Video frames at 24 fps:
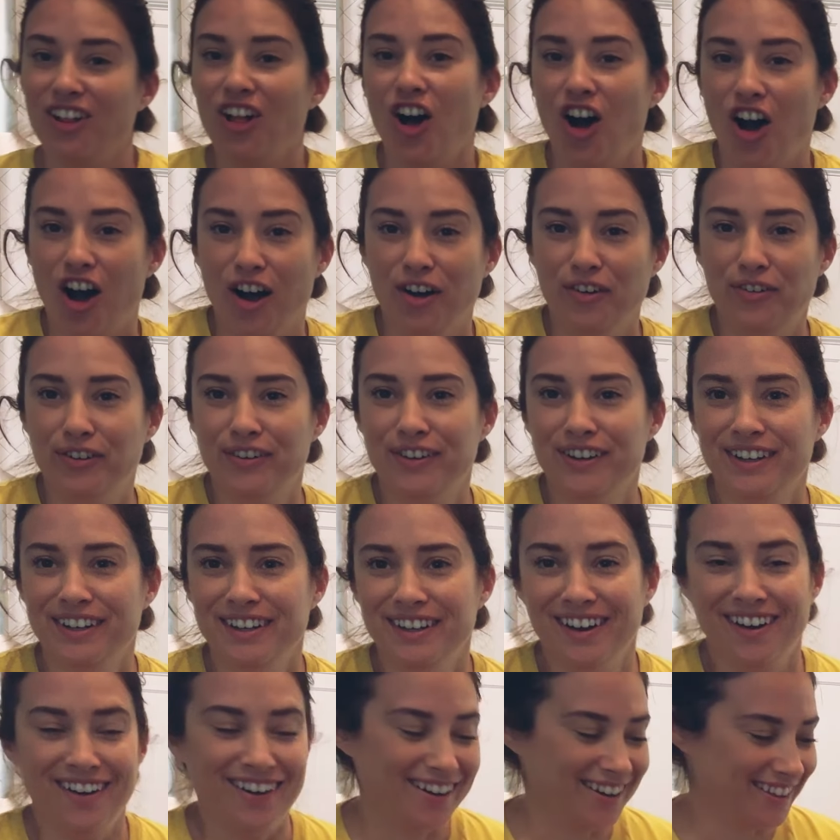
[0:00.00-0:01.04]
off
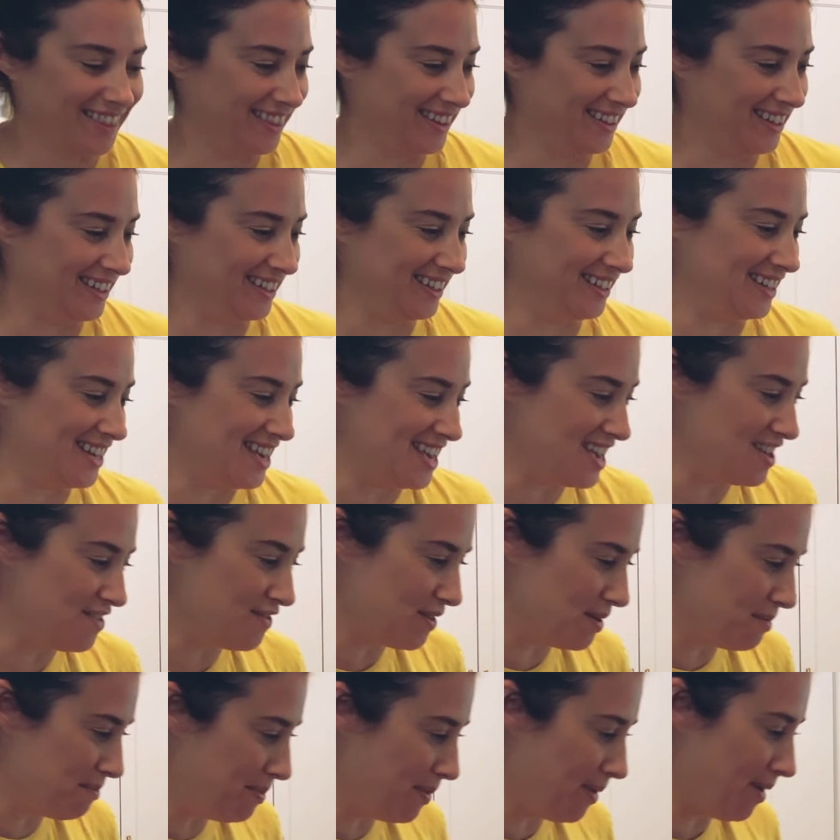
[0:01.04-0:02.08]
on the
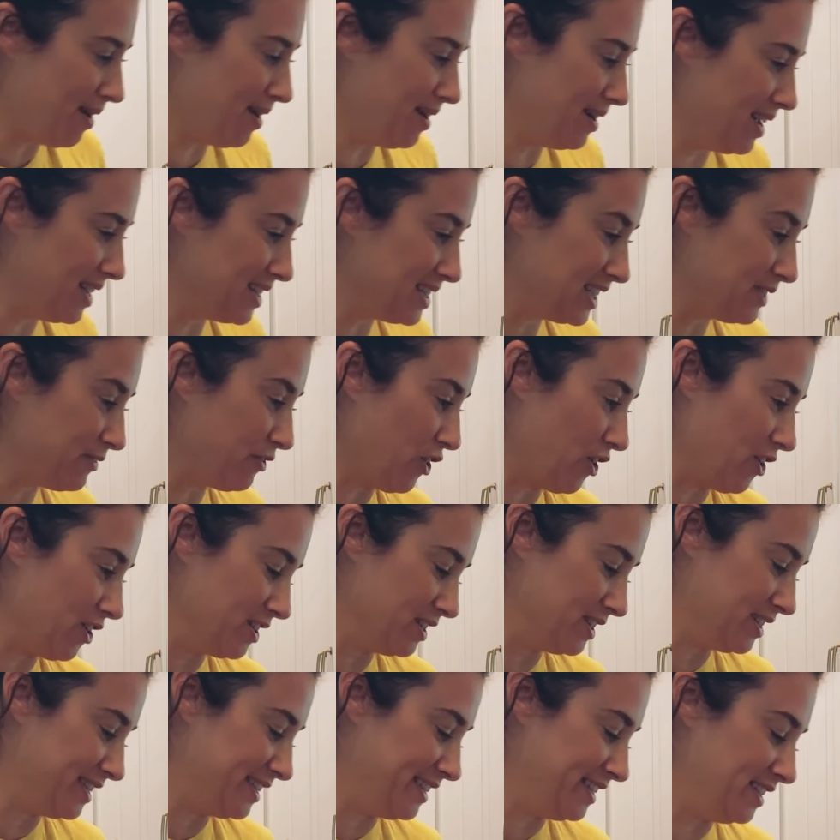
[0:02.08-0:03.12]
even part as far
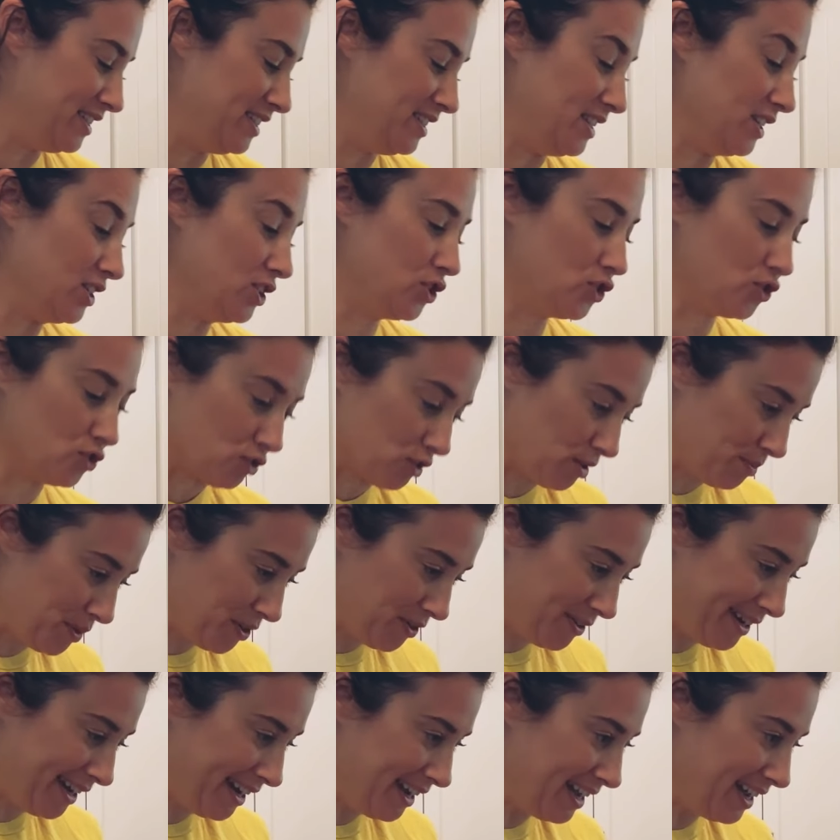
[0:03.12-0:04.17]
as
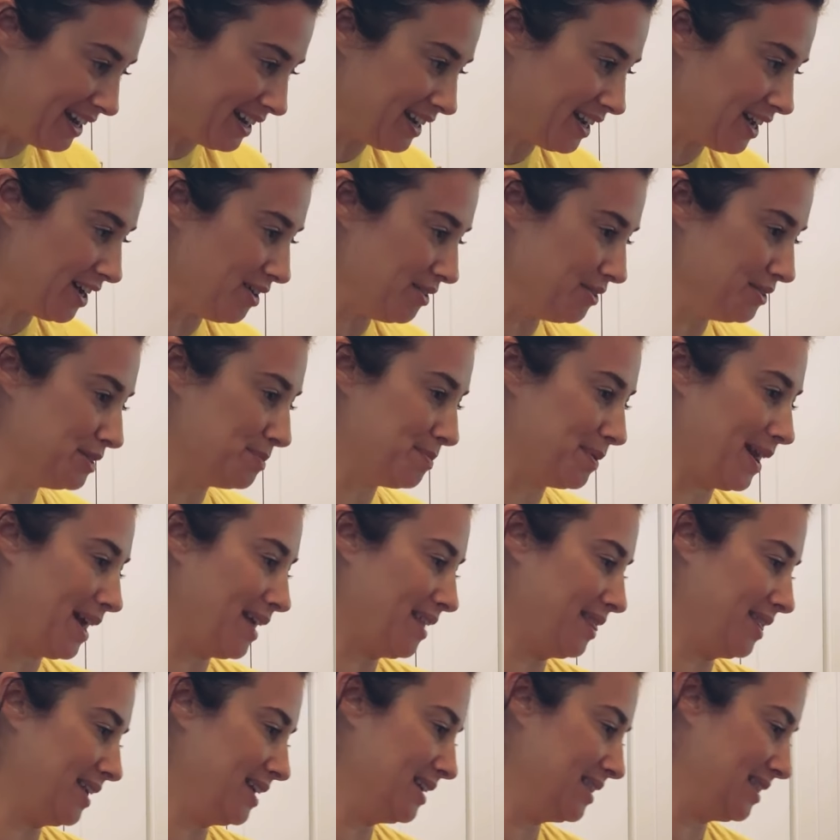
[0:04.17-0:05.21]
distributing it goes, but I
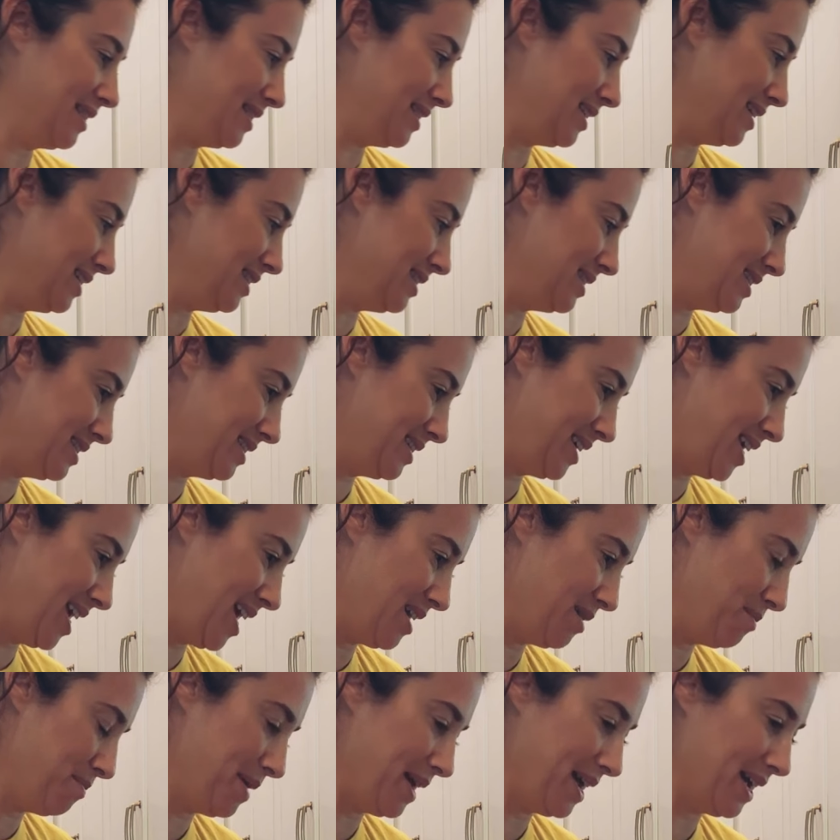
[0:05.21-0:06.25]
think this
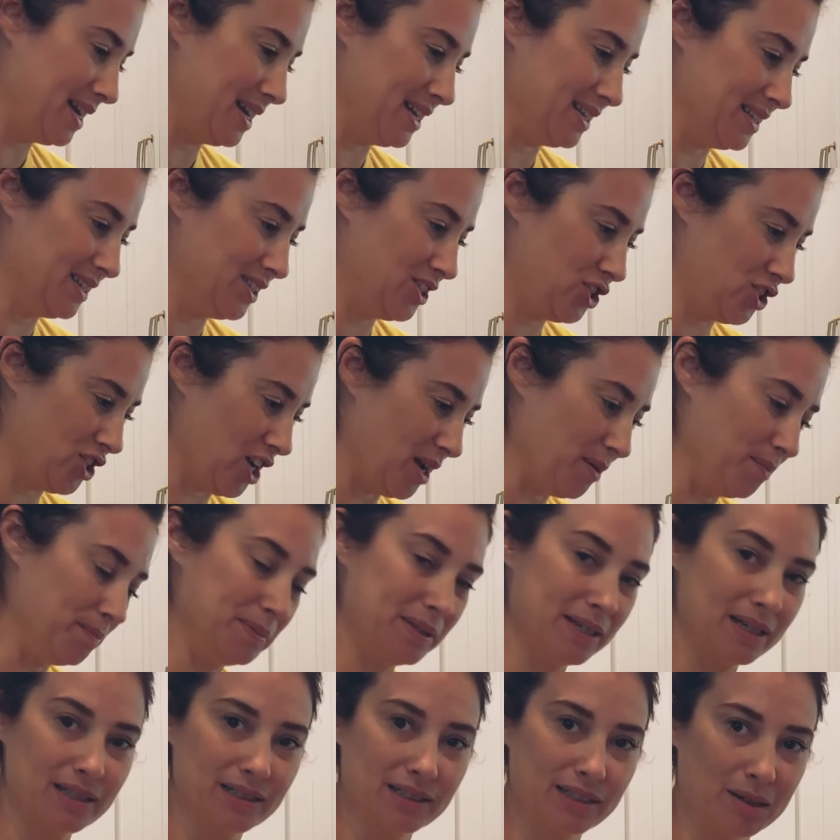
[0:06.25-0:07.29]
cake pan is
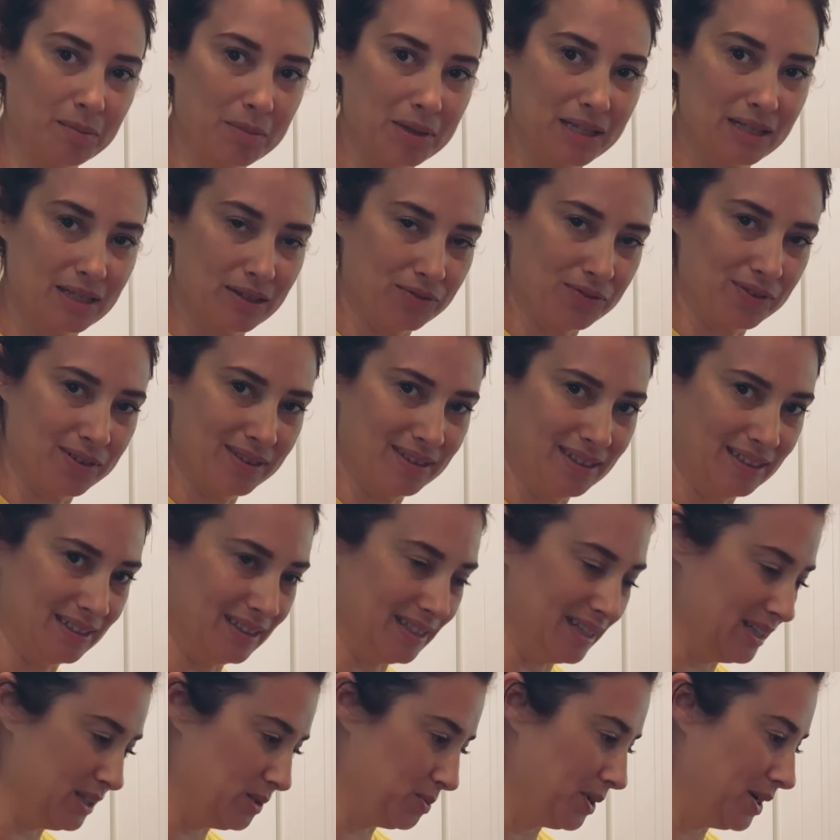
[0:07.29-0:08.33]
shaped a little bit different than
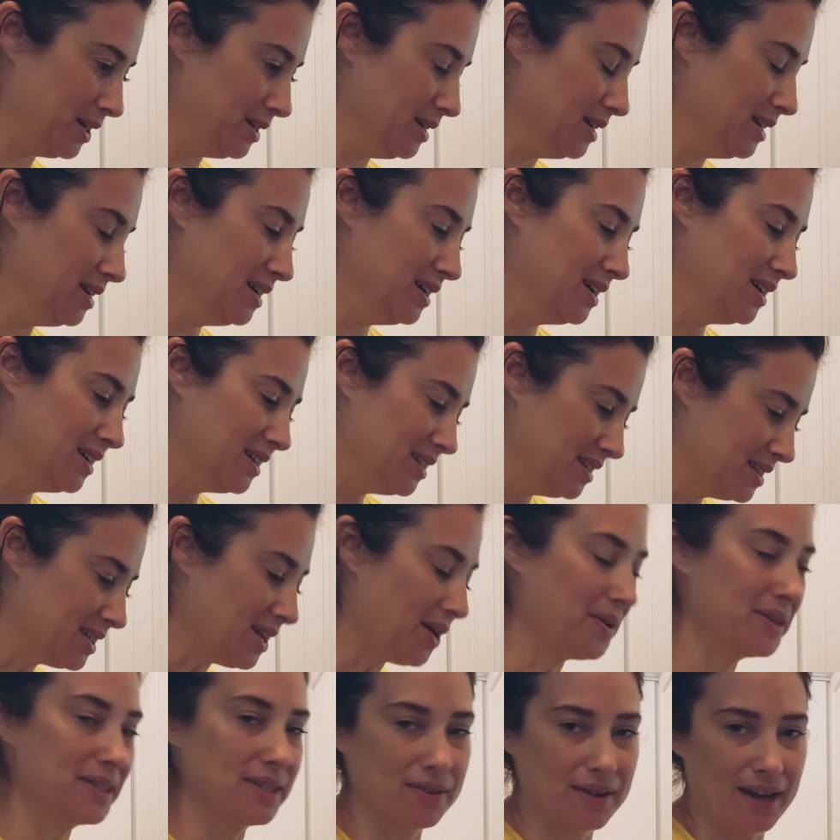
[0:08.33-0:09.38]
this one. So
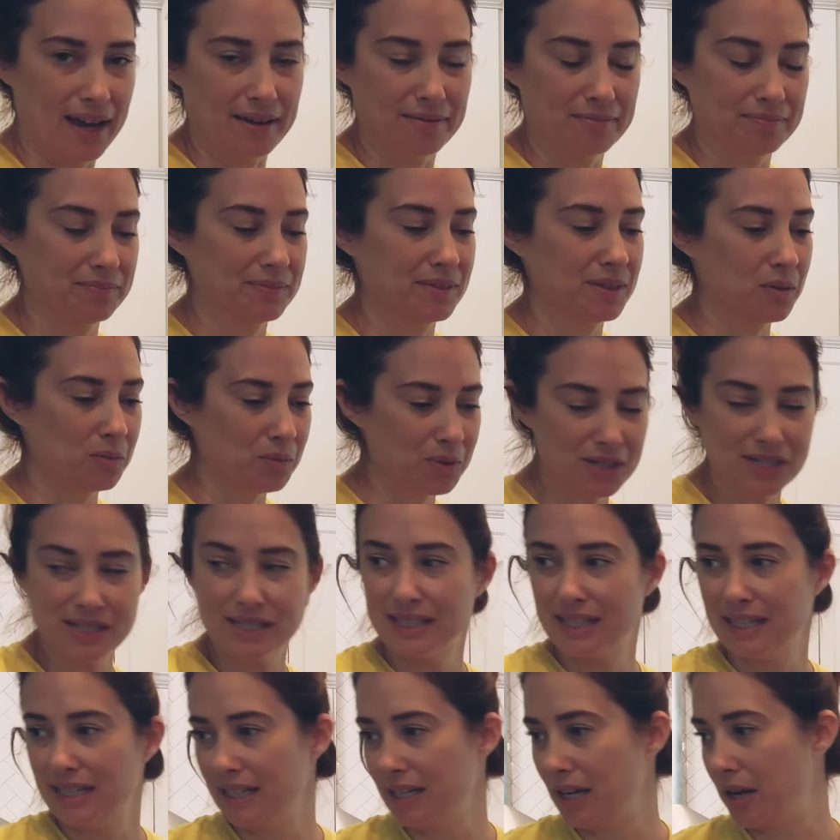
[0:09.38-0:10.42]
it's okay. We're just
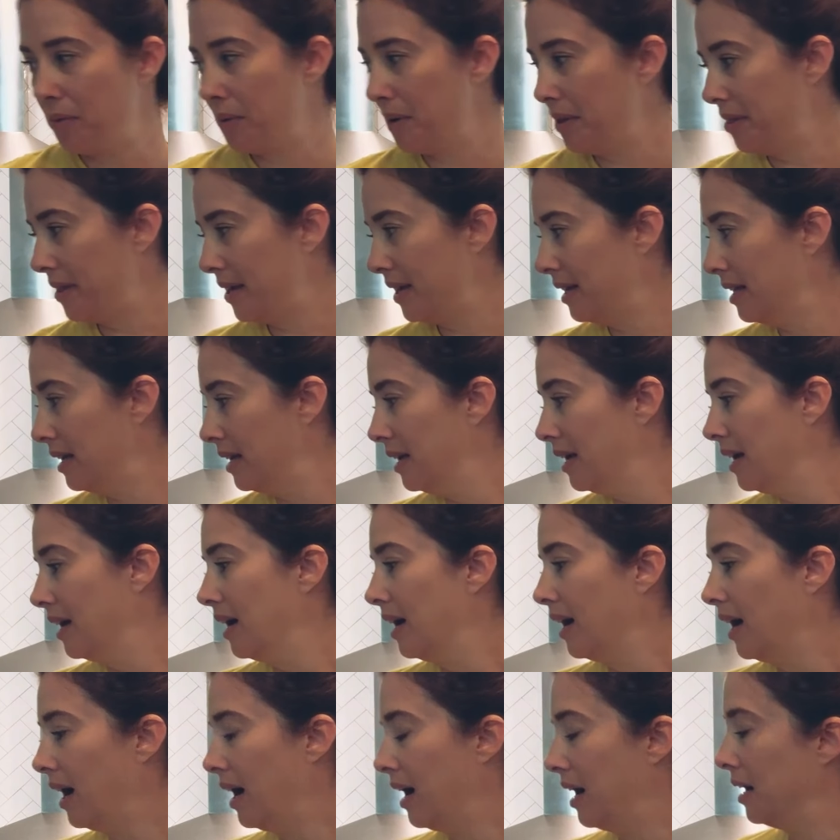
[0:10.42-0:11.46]
gonna go with
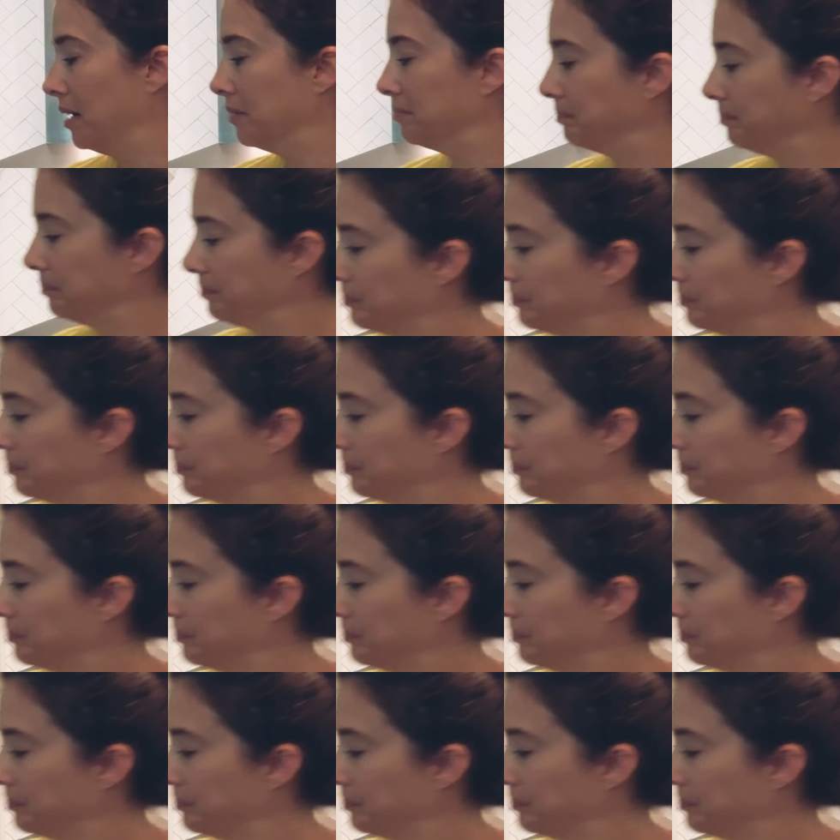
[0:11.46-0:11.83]
it. Um,